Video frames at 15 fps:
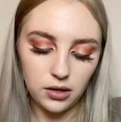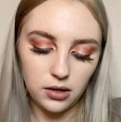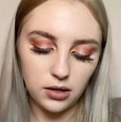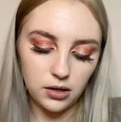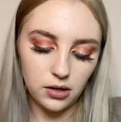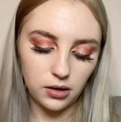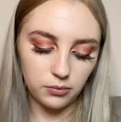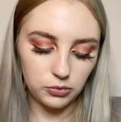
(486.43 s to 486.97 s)

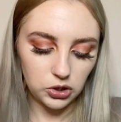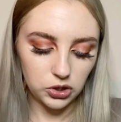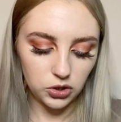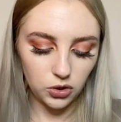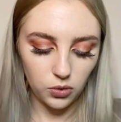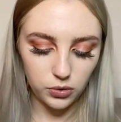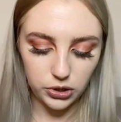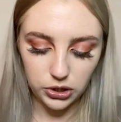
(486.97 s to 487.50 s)
I'm just
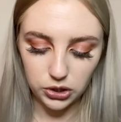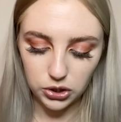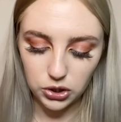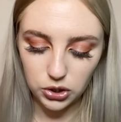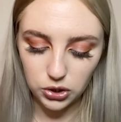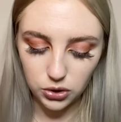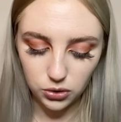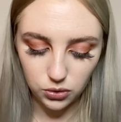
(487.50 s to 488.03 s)
going
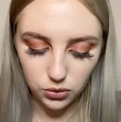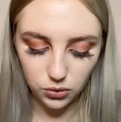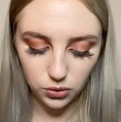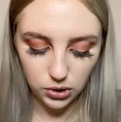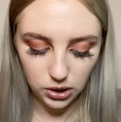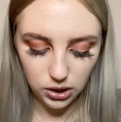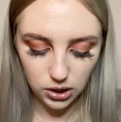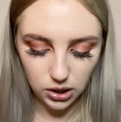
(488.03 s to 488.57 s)
to
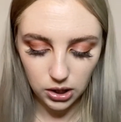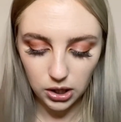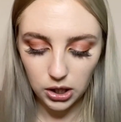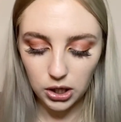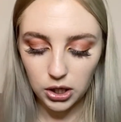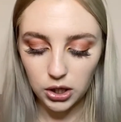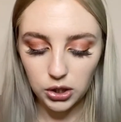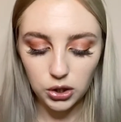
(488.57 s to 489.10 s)

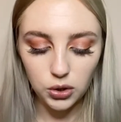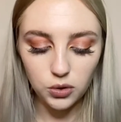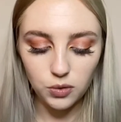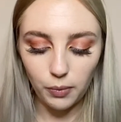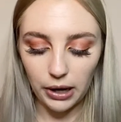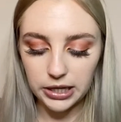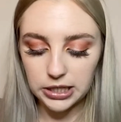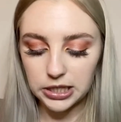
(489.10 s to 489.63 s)
use my
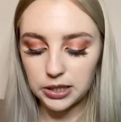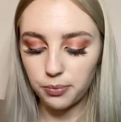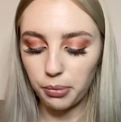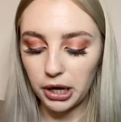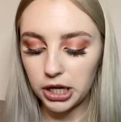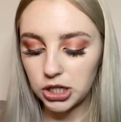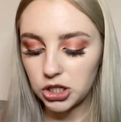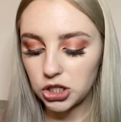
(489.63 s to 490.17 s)

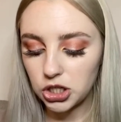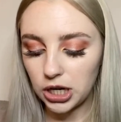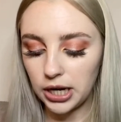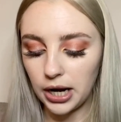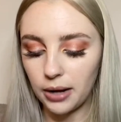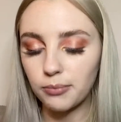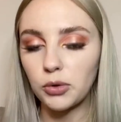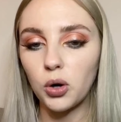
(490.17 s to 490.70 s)
sponge and
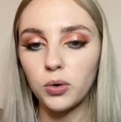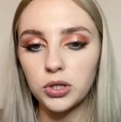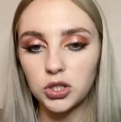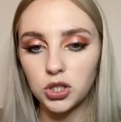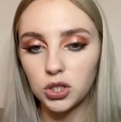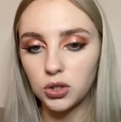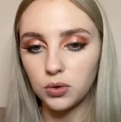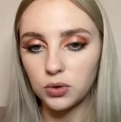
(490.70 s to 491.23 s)
I'm going
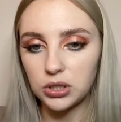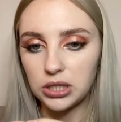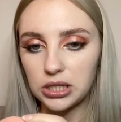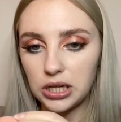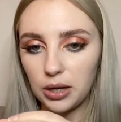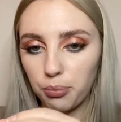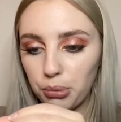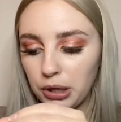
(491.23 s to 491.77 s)
to
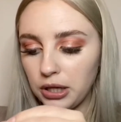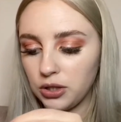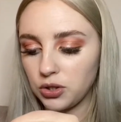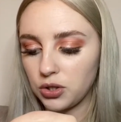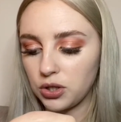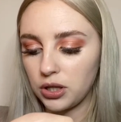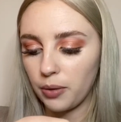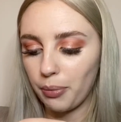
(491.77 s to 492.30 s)
dip into
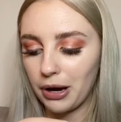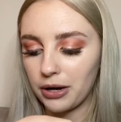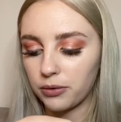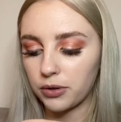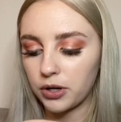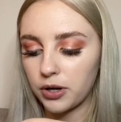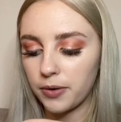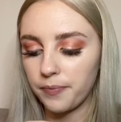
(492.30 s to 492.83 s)
the
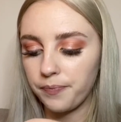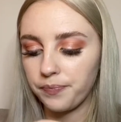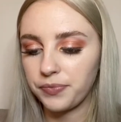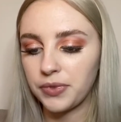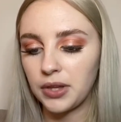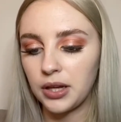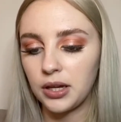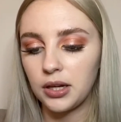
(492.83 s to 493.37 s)
powder,
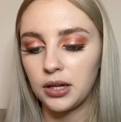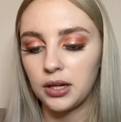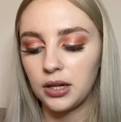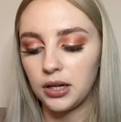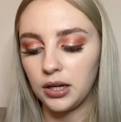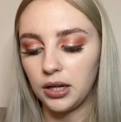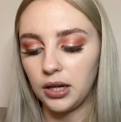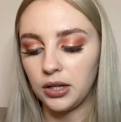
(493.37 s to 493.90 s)

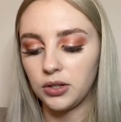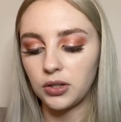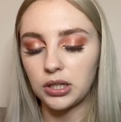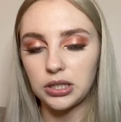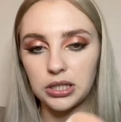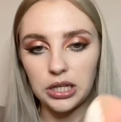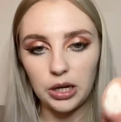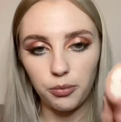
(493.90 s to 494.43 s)
and you can
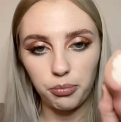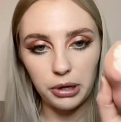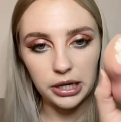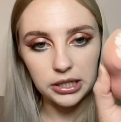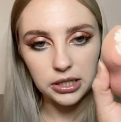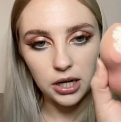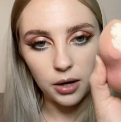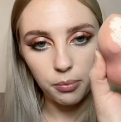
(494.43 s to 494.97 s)
see it picked
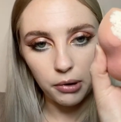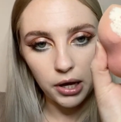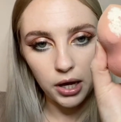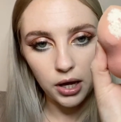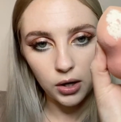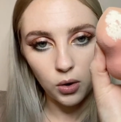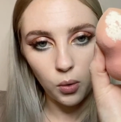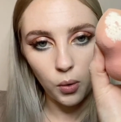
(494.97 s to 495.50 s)
up
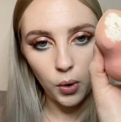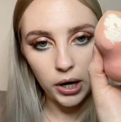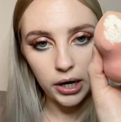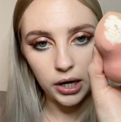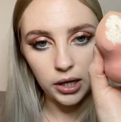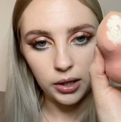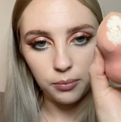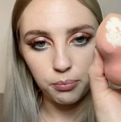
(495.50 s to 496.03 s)
quite
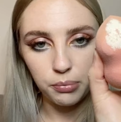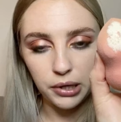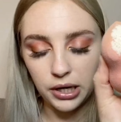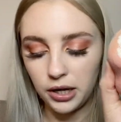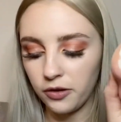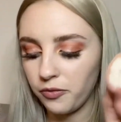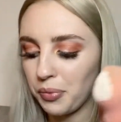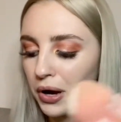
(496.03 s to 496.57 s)
a bit
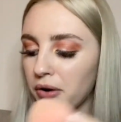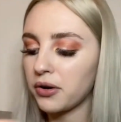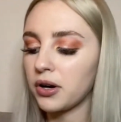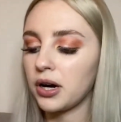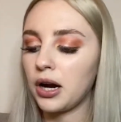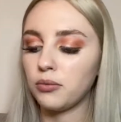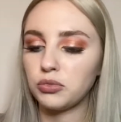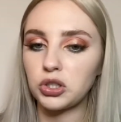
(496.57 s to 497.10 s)
of powder, and
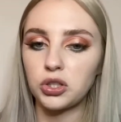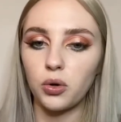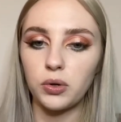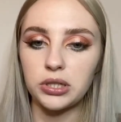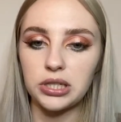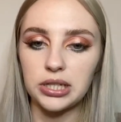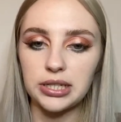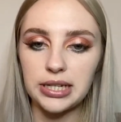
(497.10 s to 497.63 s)
I'm just going
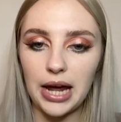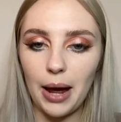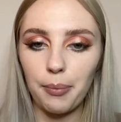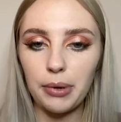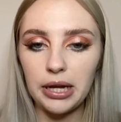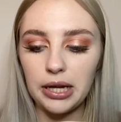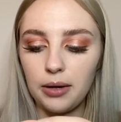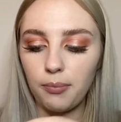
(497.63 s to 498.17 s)
to tap it
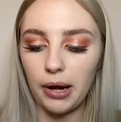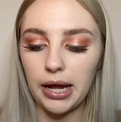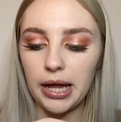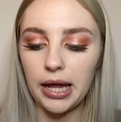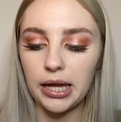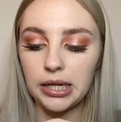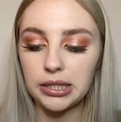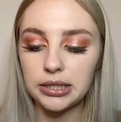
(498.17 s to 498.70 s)
in my
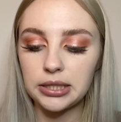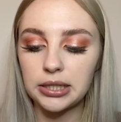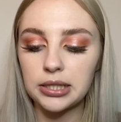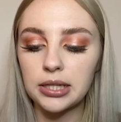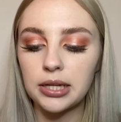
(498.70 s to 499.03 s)
hands